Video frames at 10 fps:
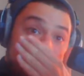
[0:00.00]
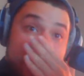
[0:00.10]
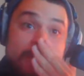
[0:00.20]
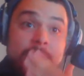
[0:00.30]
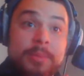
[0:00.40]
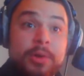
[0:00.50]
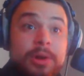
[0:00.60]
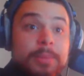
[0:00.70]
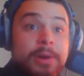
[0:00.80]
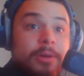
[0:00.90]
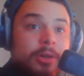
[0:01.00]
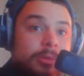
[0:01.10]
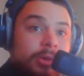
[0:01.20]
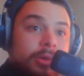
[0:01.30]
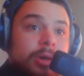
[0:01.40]
Have I put up my
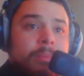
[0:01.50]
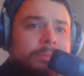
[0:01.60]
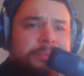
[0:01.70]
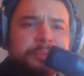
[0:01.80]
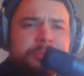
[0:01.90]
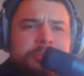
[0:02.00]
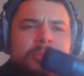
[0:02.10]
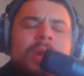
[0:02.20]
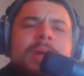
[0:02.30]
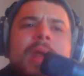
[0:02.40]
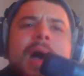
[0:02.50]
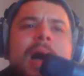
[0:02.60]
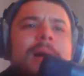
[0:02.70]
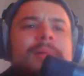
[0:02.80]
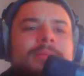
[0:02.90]
Christmas tree? No.